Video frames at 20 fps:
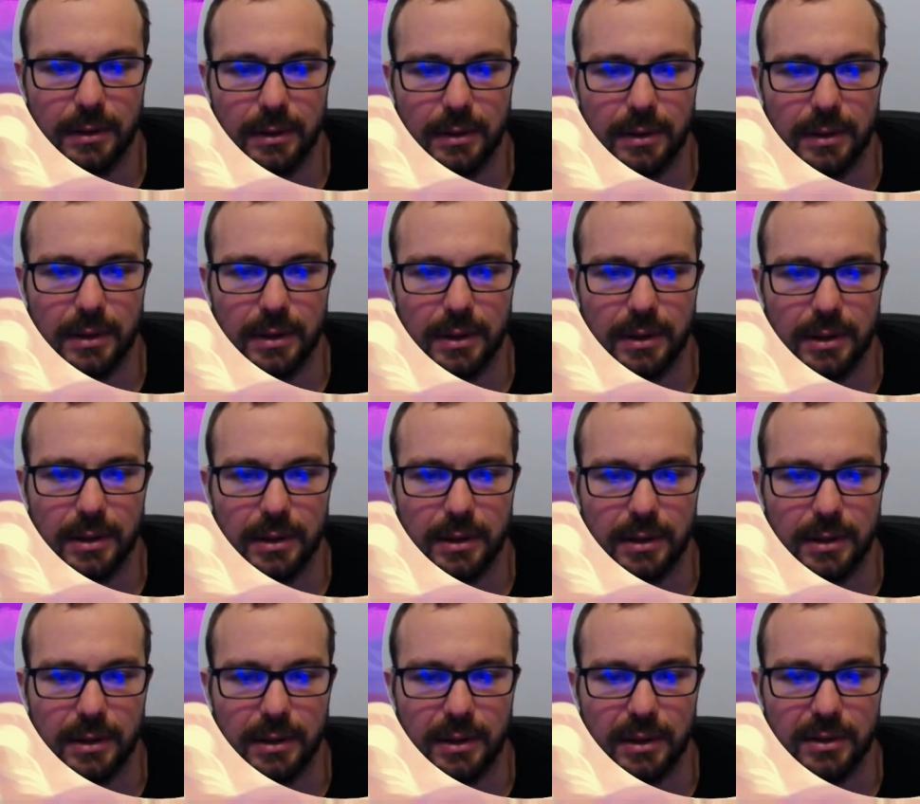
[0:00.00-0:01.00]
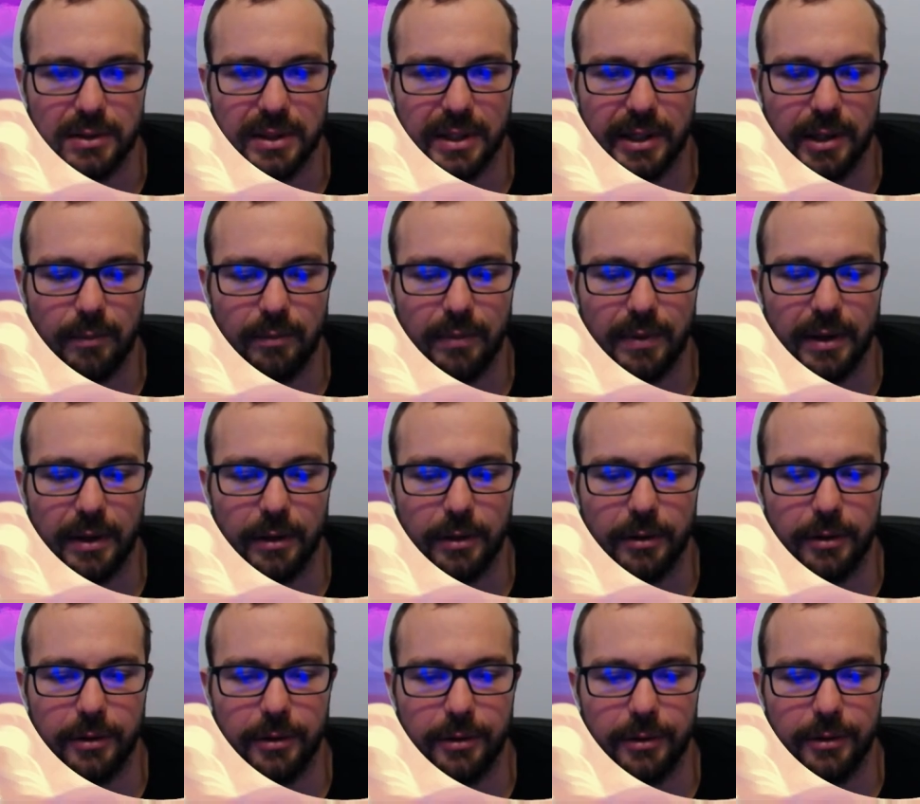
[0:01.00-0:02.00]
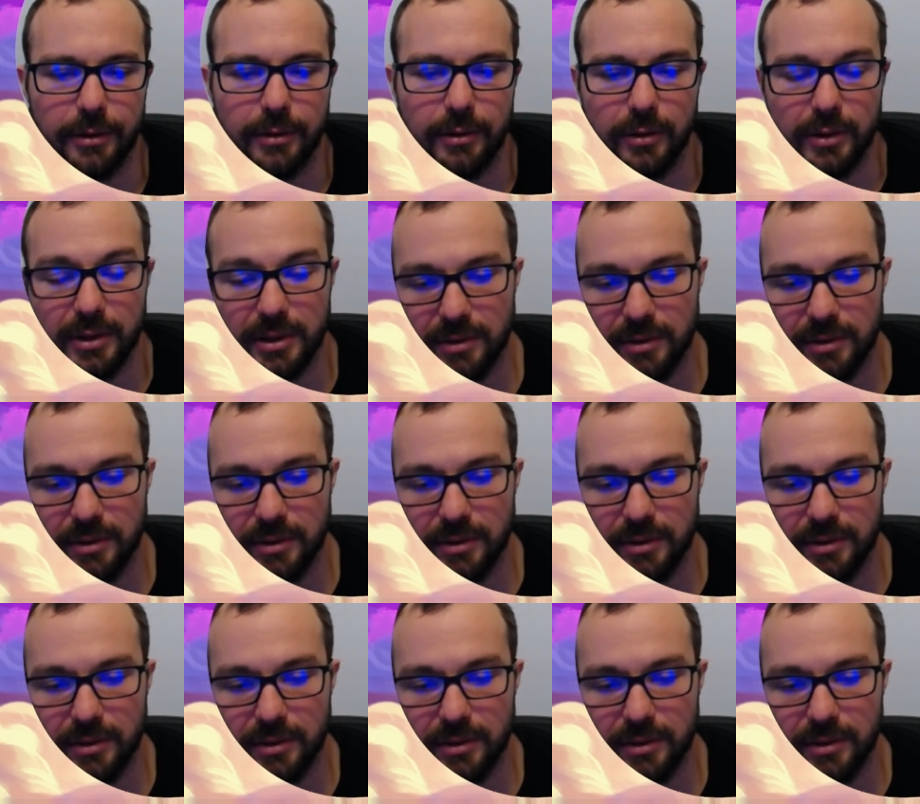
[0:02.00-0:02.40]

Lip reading: I'll take a pair.